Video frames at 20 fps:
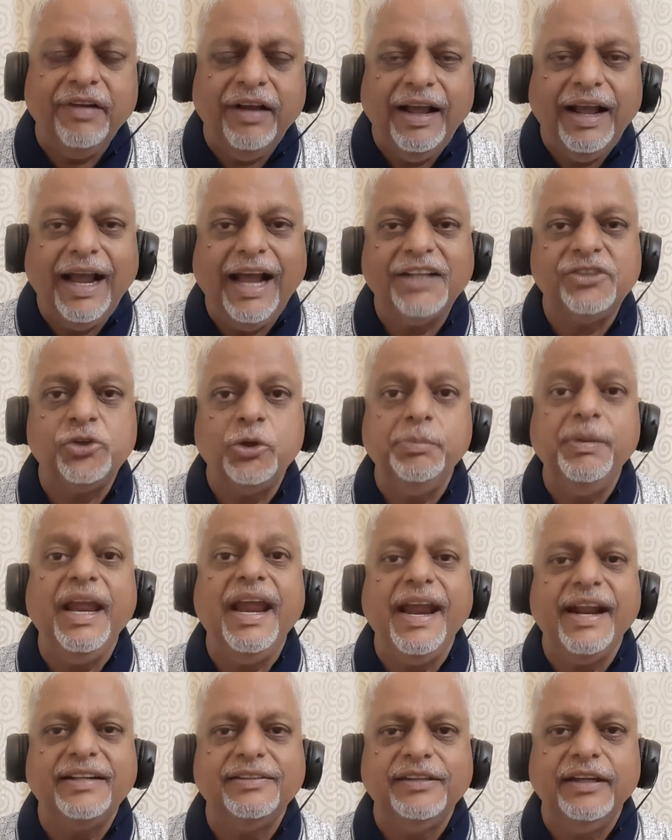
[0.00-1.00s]
has to be
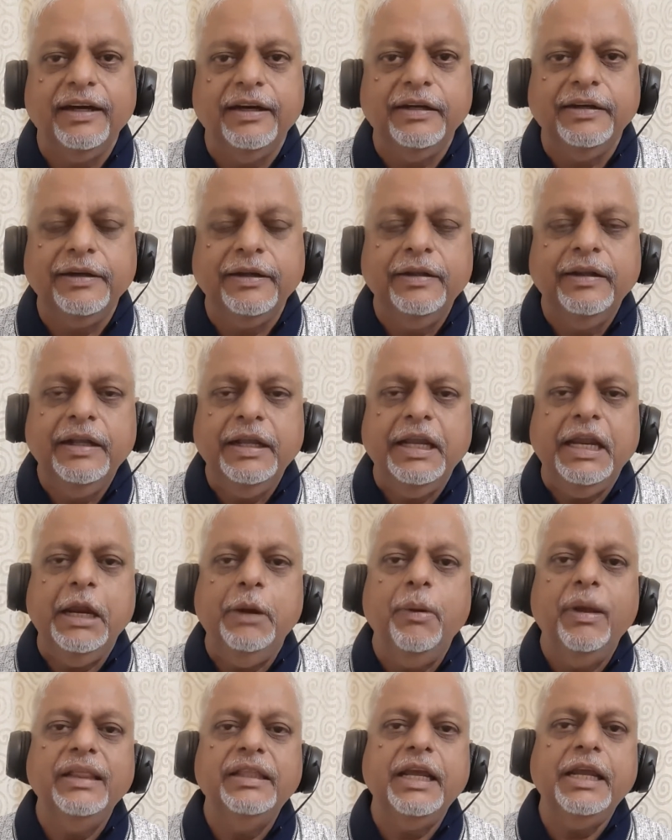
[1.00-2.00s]
excellent, even the